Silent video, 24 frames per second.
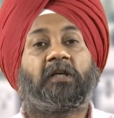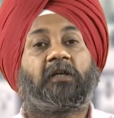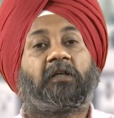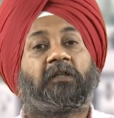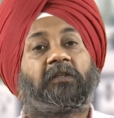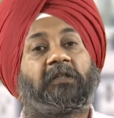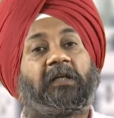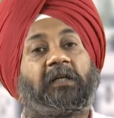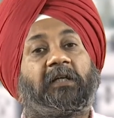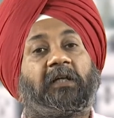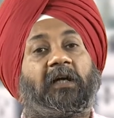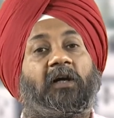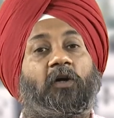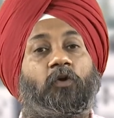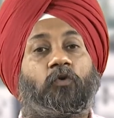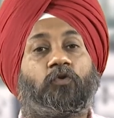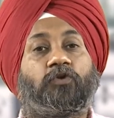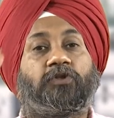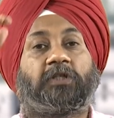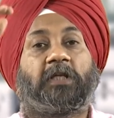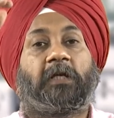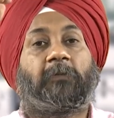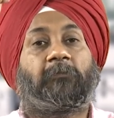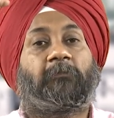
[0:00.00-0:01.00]
that how
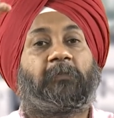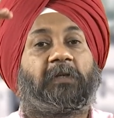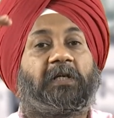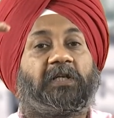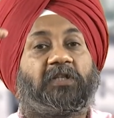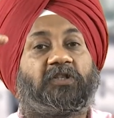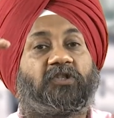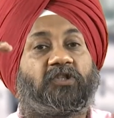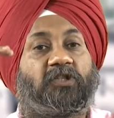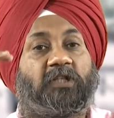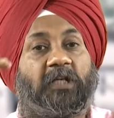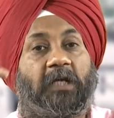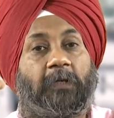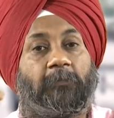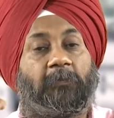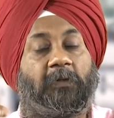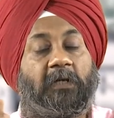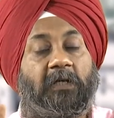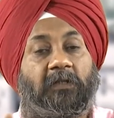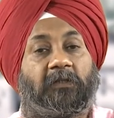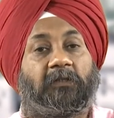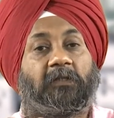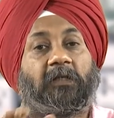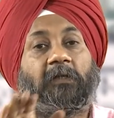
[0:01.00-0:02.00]
step by step
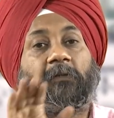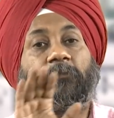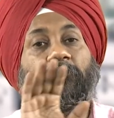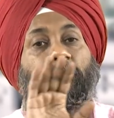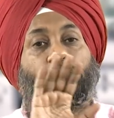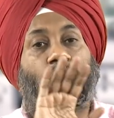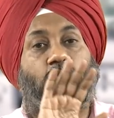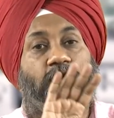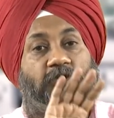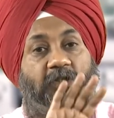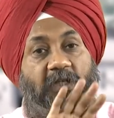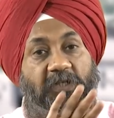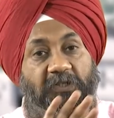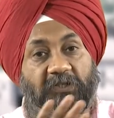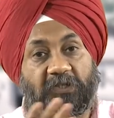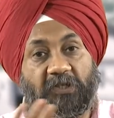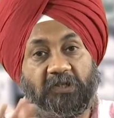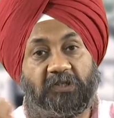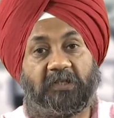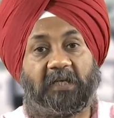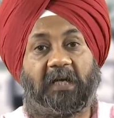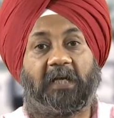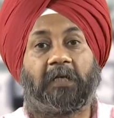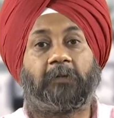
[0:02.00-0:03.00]
the
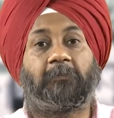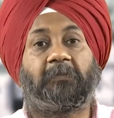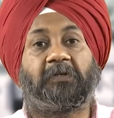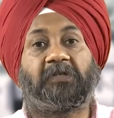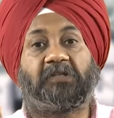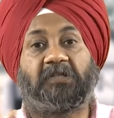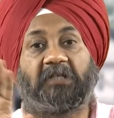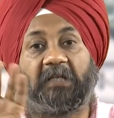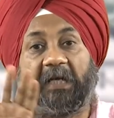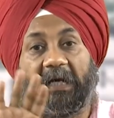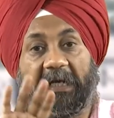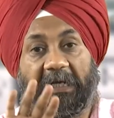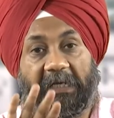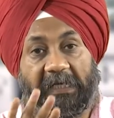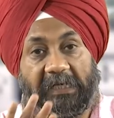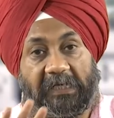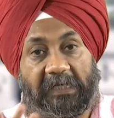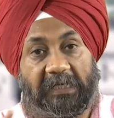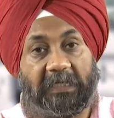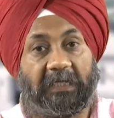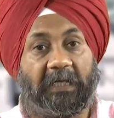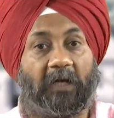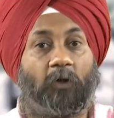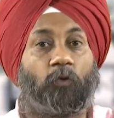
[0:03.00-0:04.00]
processes can be
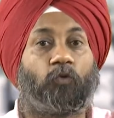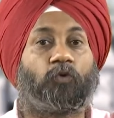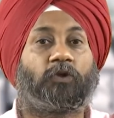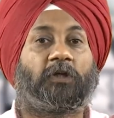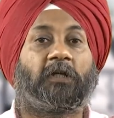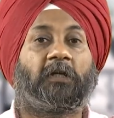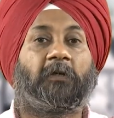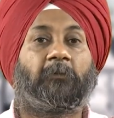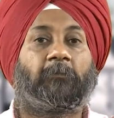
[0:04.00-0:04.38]
screened out